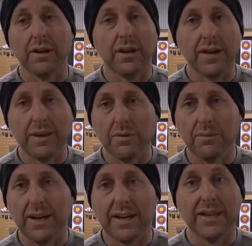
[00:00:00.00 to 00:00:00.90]
A number
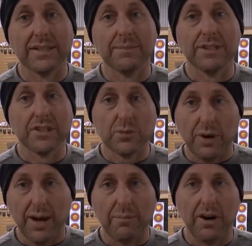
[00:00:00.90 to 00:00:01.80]
of my customers
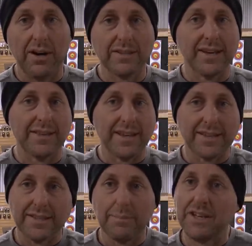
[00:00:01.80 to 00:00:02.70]
swear by it and say,
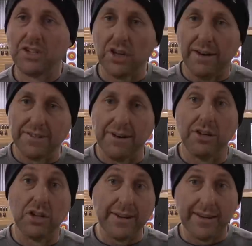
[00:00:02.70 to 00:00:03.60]
these are the best shafts
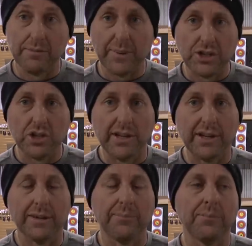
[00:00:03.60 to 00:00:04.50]
ever, you need to be
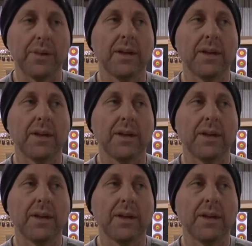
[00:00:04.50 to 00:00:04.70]
shooting them.